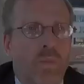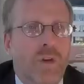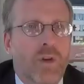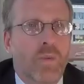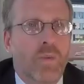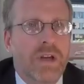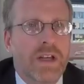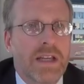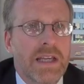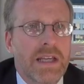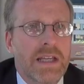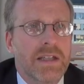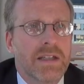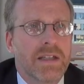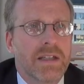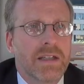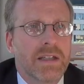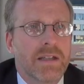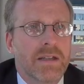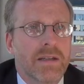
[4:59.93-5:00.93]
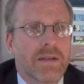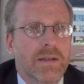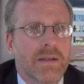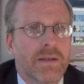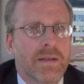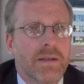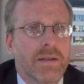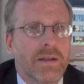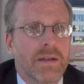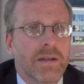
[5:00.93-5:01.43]
We need
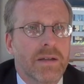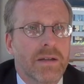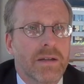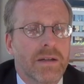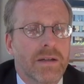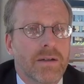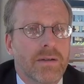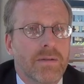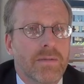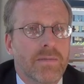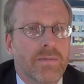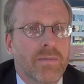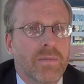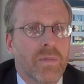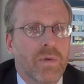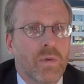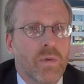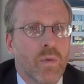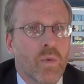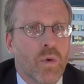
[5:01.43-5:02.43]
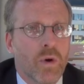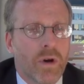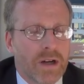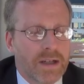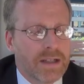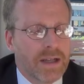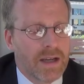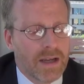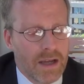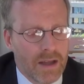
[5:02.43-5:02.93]
to
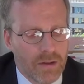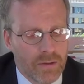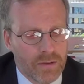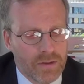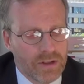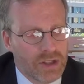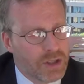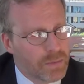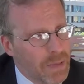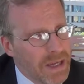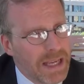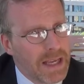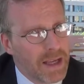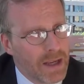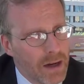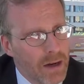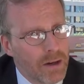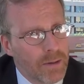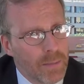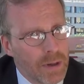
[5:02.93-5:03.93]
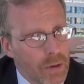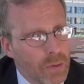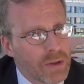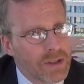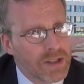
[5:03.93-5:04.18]
work together in speaking out about